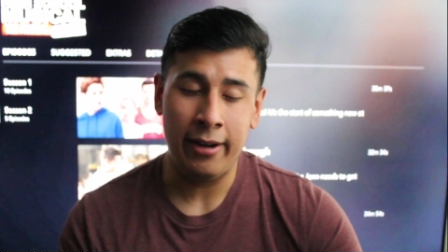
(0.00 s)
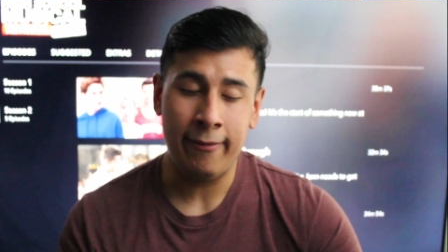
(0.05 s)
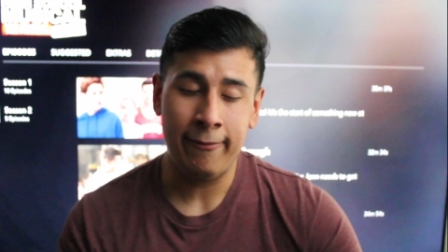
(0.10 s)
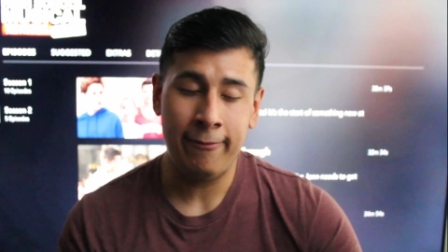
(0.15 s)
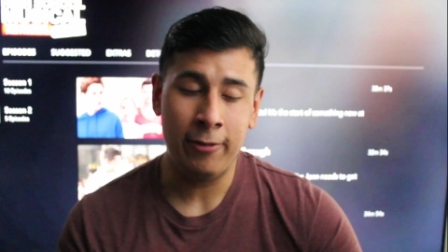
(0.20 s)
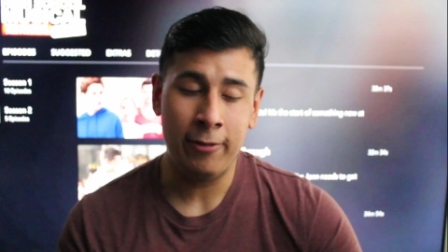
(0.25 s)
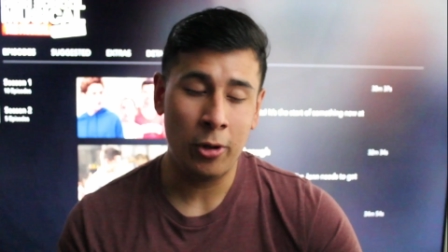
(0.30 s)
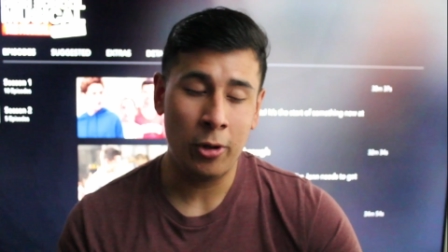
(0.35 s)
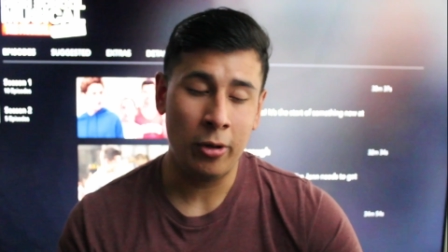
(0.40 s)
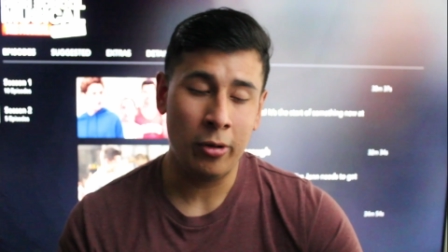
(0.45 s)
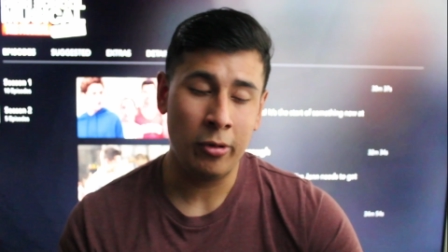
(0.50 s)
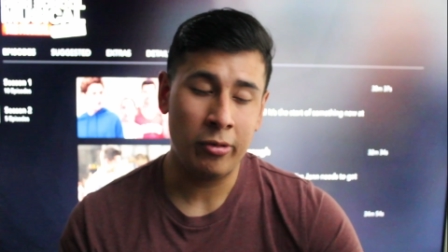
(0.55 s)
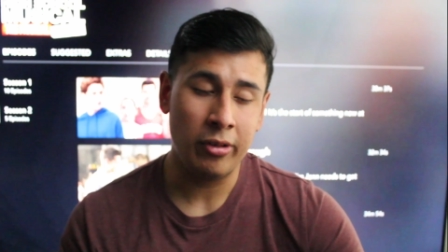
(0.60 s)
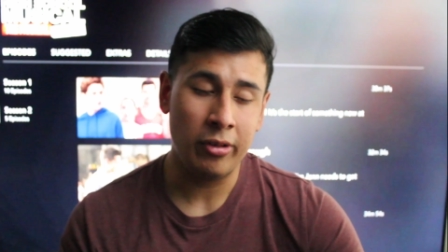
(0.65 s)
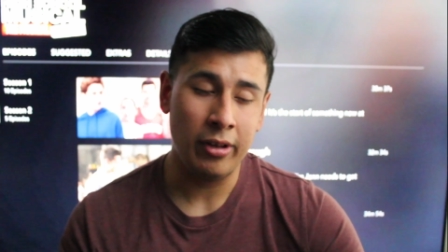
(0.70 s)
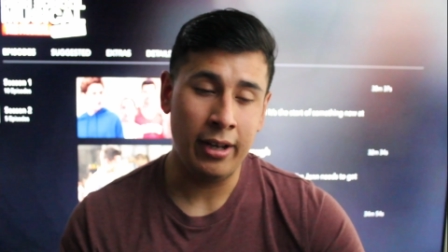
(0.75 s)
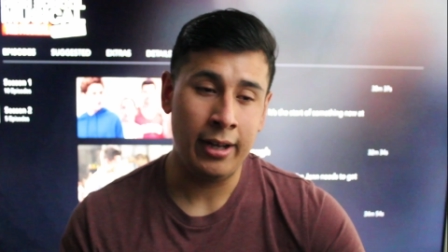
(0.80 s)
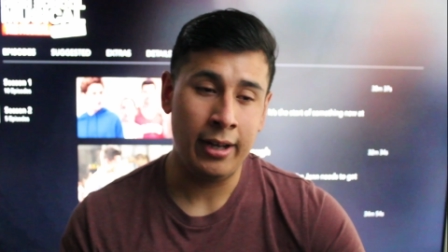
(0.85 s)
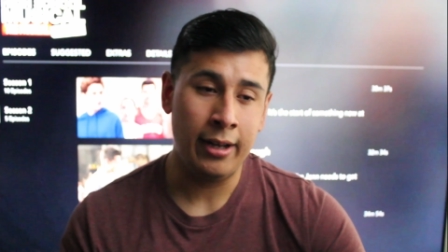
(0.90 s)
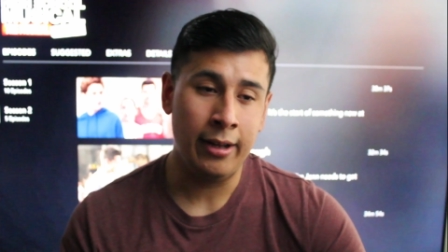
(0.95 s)
photos
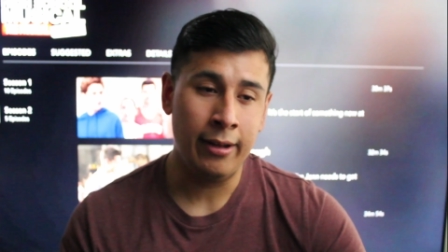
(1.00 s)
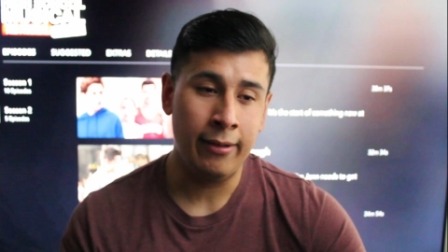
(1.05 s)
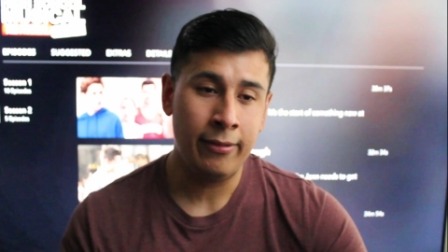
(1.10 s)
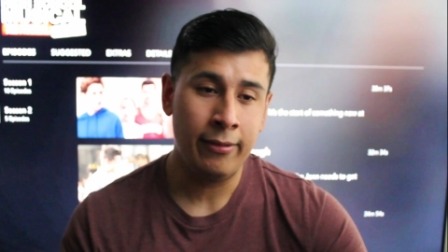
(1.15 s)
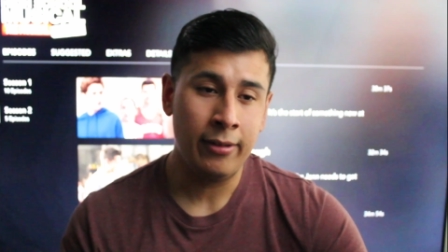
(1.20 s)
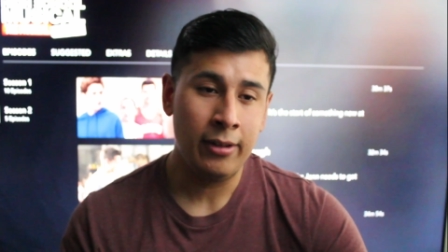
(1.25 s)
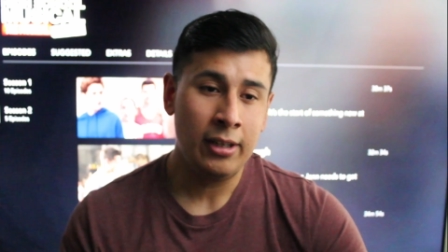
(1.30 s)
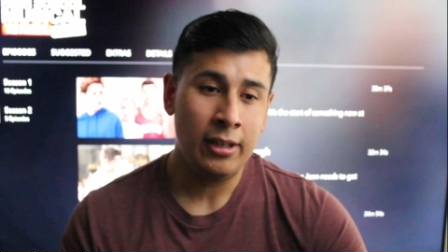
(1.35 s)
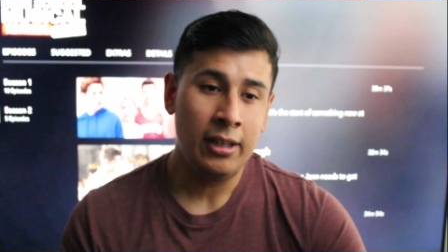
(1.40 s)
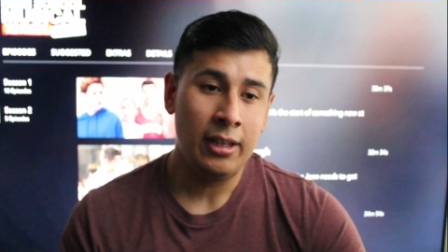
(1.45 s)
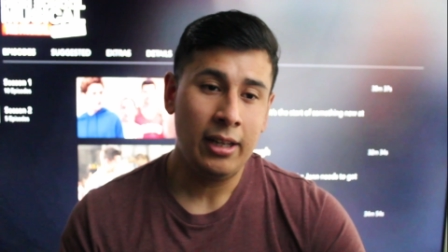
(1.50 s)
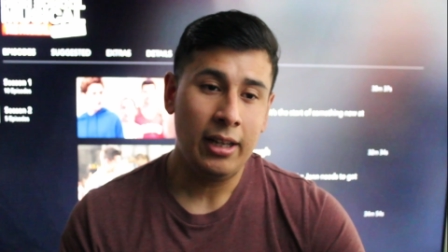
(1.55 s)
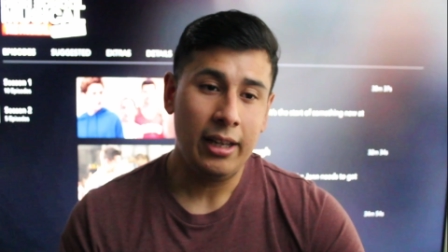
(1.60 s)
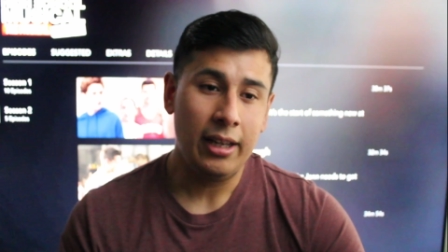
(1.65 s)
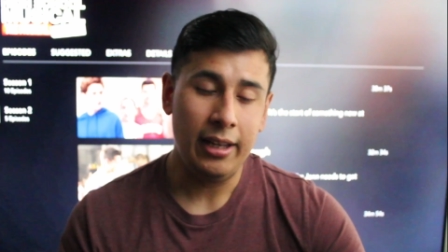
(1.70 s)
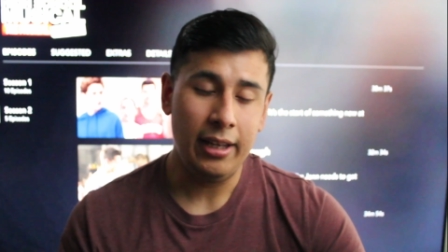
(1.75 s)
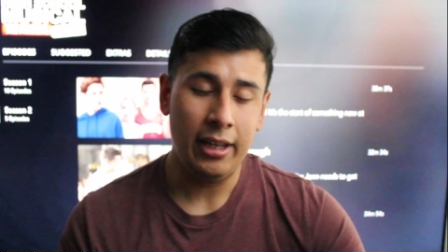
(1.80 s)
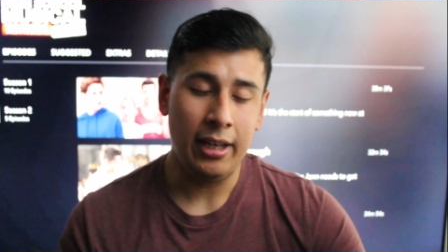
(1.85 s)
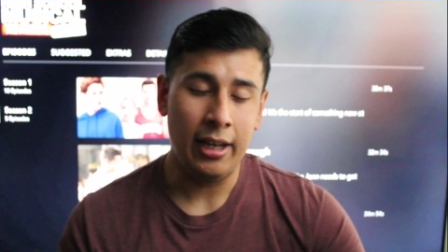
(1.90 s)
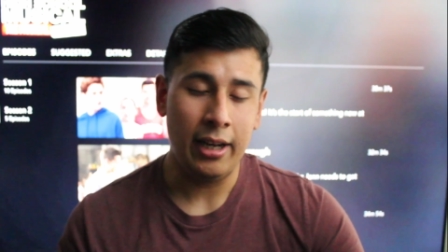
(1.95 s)
of,
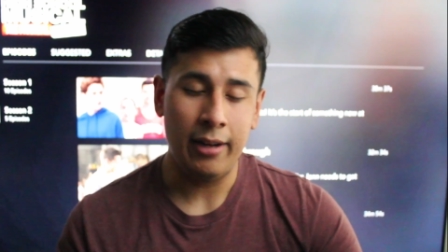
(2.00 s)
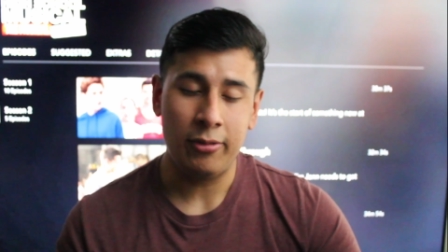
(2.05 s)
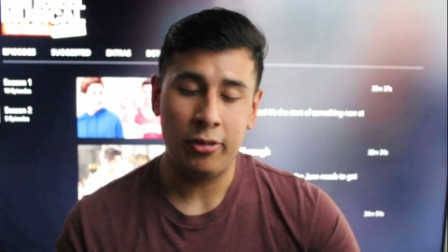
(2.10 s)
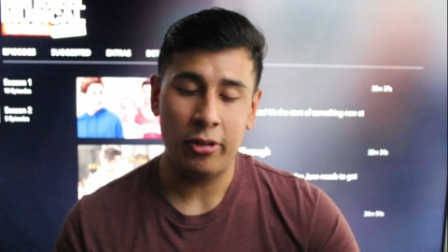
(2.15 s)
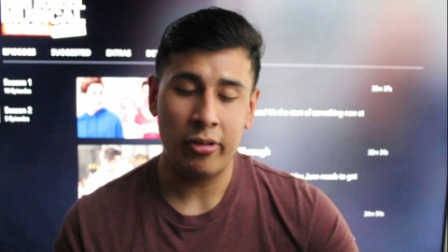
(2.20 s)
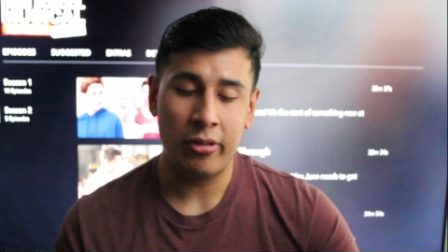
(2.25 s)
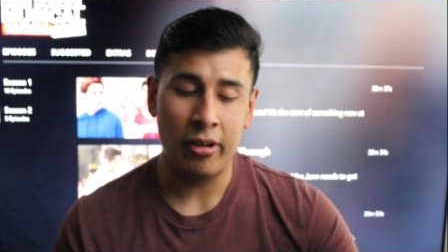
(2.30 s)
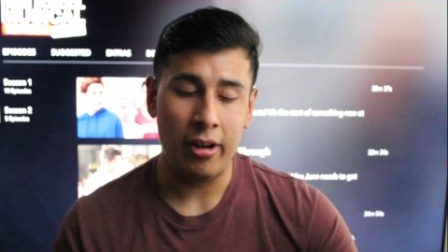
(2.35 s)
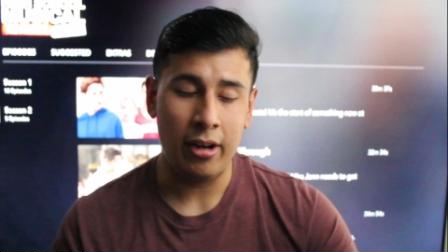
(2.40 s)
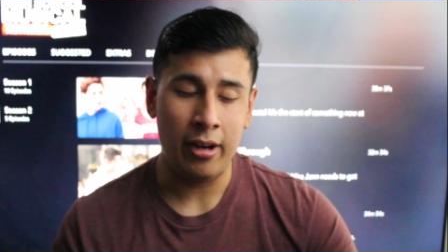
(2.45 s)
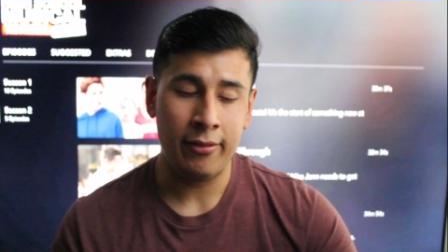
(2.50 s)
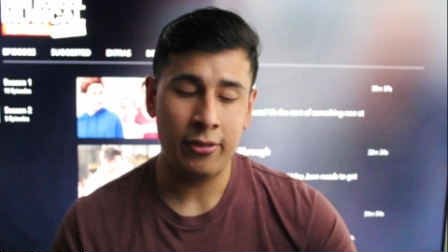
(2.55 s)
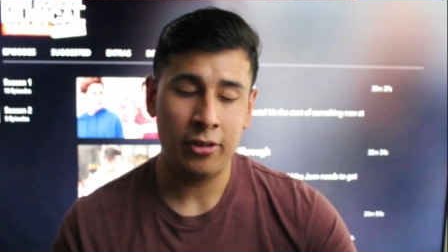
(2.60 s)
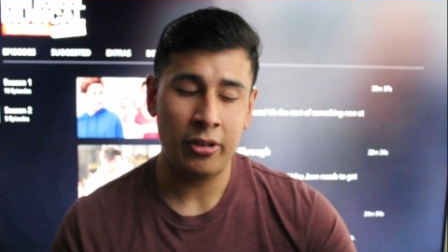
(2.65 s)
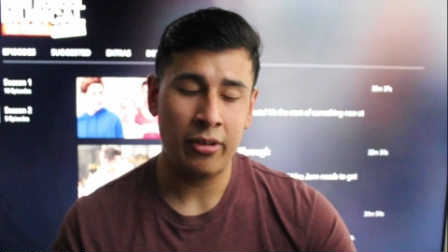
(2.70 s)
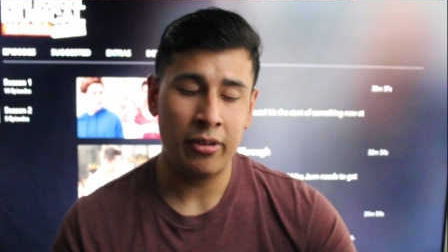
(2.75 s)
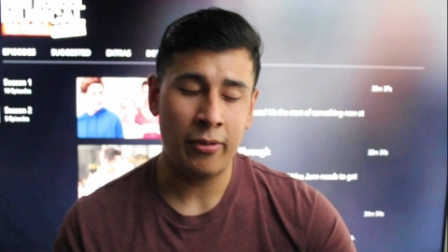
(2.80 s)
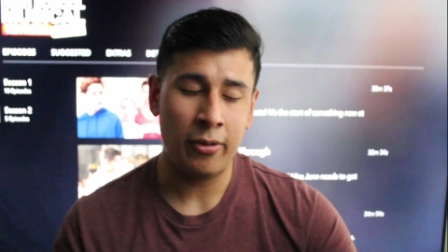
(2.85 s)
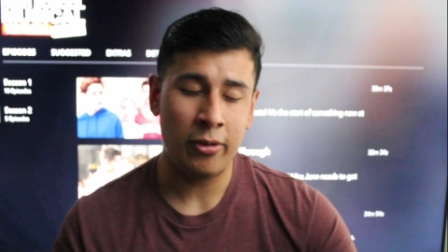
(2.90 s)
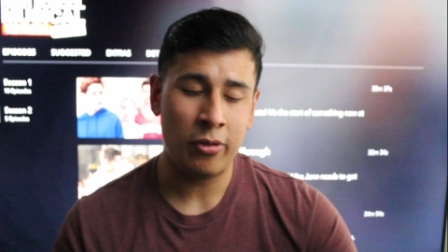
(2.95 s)
of, just, of just
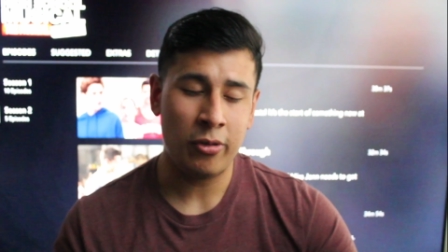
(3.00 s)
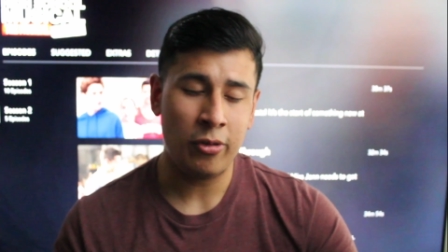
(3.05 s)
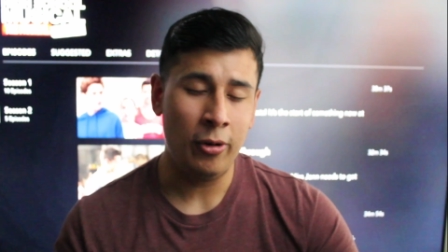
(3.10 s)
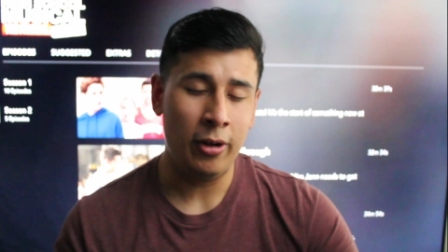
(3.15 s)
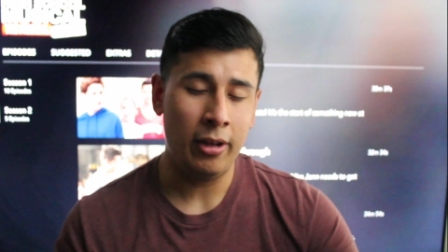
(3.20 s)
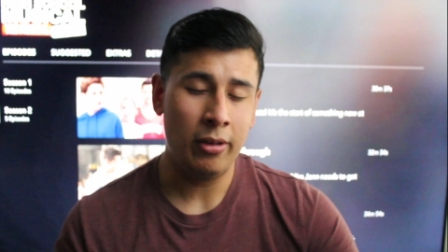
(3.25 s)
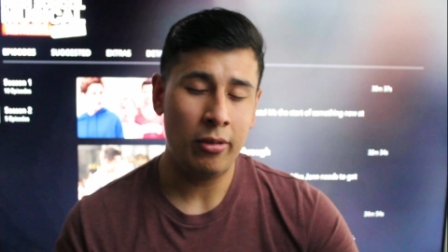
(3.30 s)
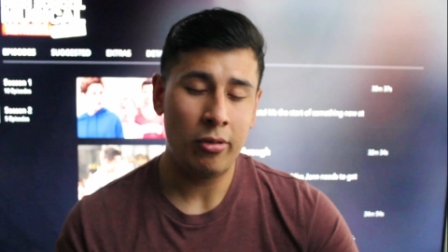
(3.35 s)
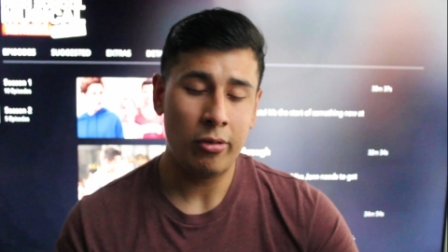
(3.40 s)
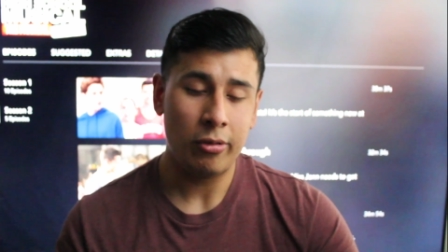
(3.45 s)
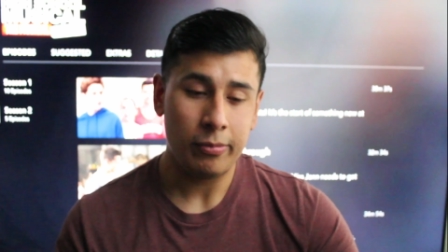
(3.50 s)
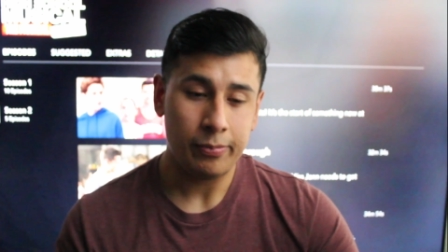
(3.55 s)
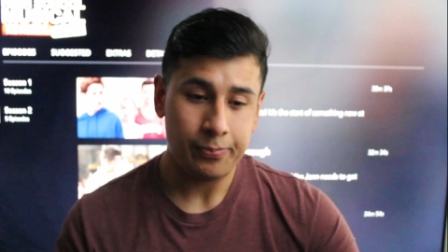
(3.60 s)
of her students,